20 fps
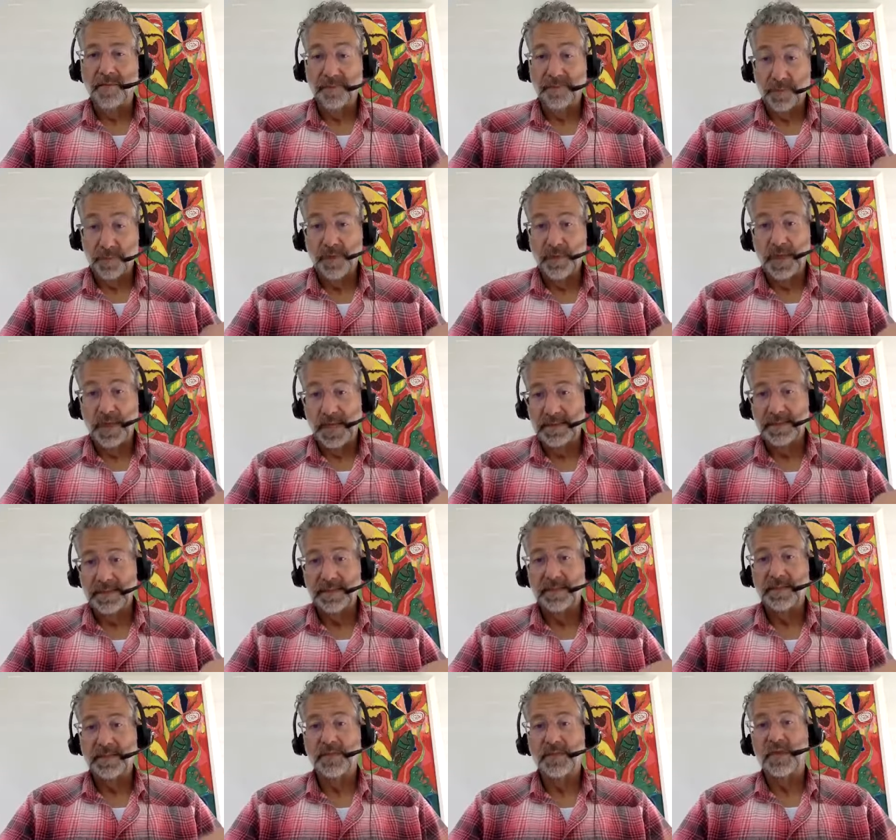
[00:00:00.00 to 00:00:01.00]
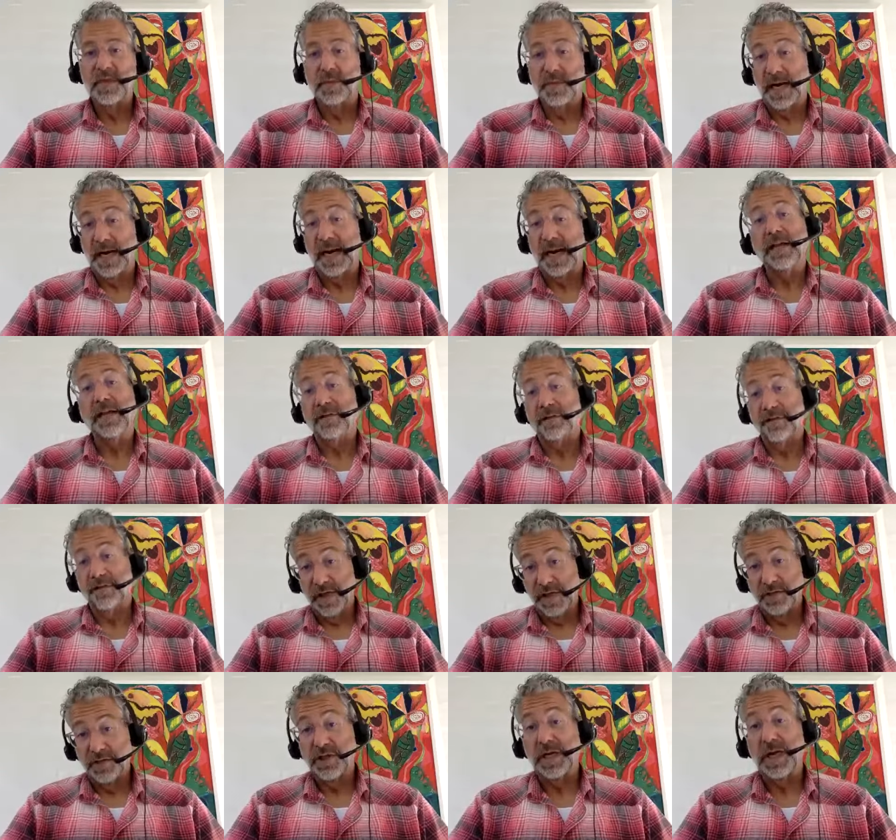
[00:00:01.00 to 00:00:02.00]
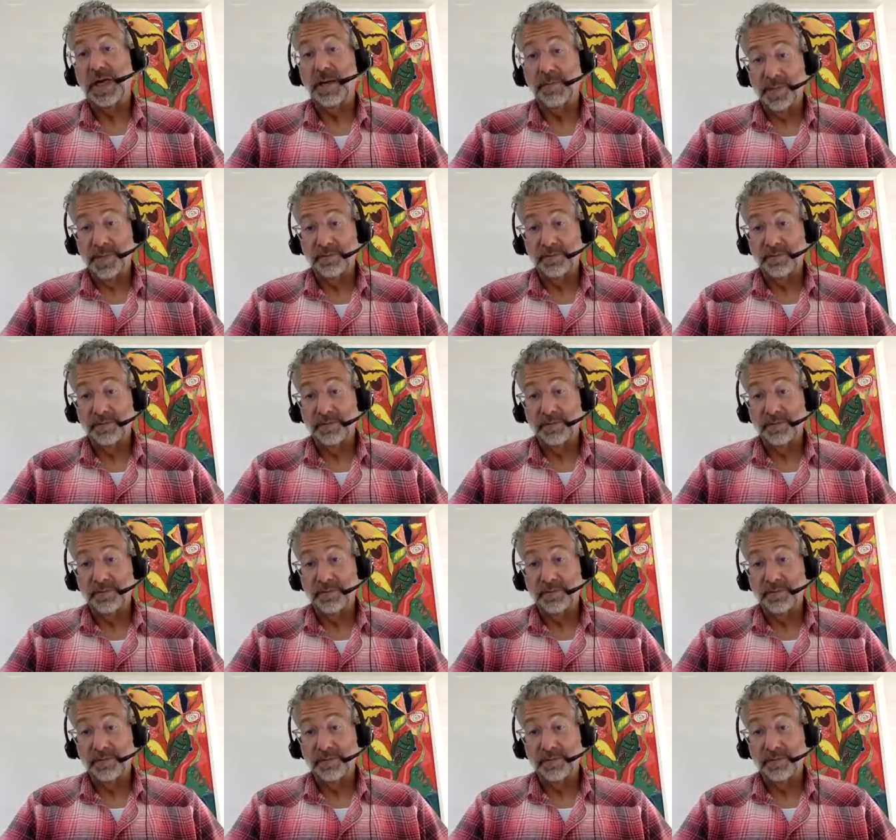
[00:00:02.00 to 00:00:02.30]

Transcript: through this so that I could finish it up